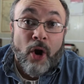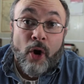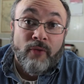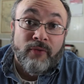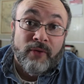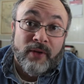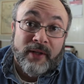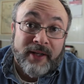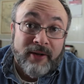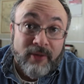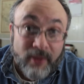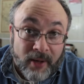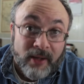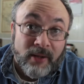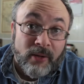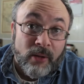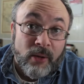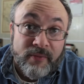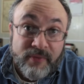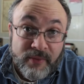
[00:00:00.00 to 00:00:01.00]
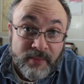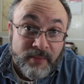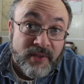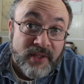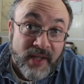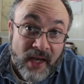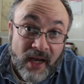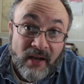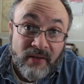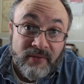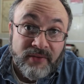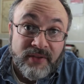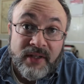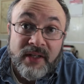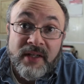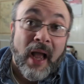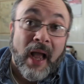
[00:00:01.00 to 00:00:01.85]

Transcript: overly critical of themselves.